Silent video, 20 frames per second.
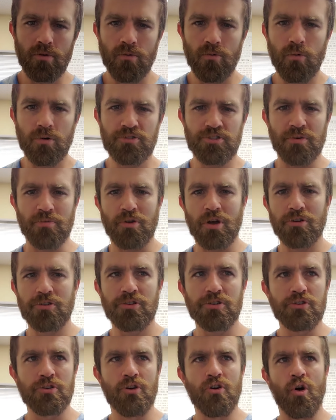What's up,
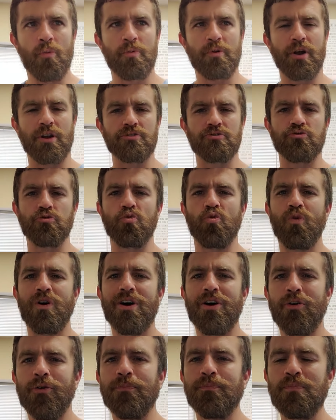coaches? Hope you guys are doing
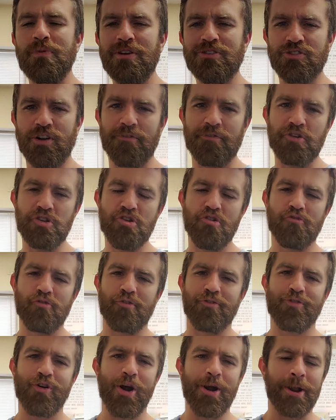well. Here's our video for
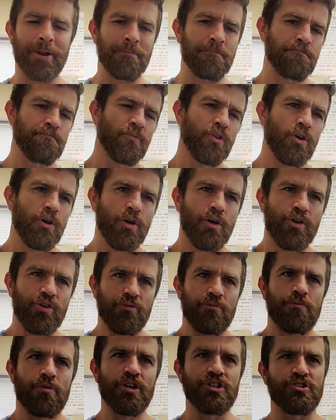Friday.
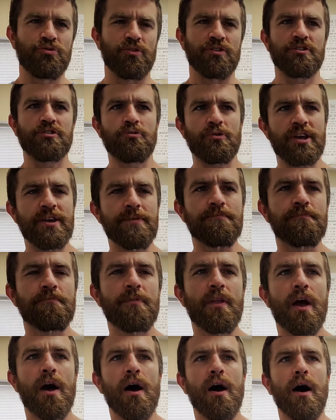Pretty short and sweet.
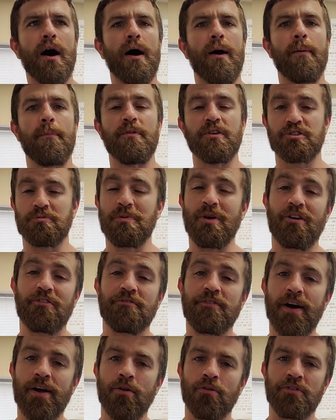This will be our
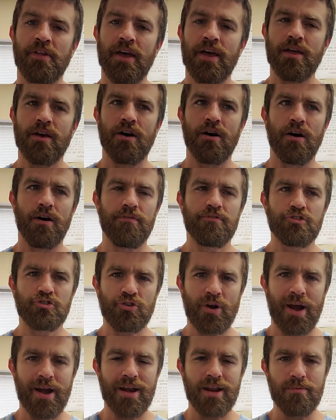final day of
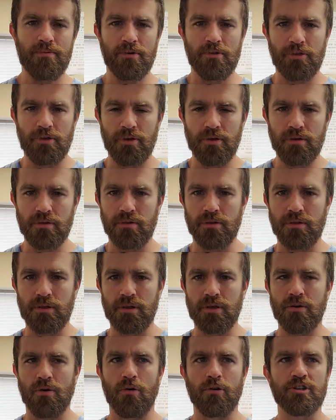training within
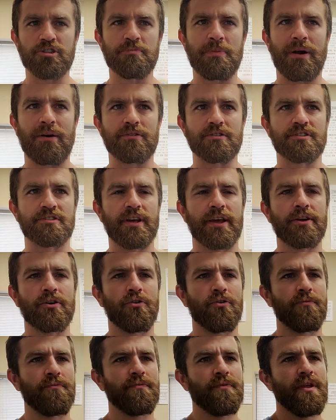the horsepower
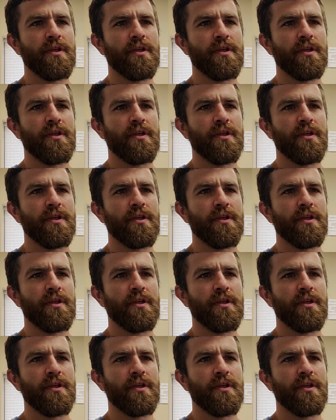cycle.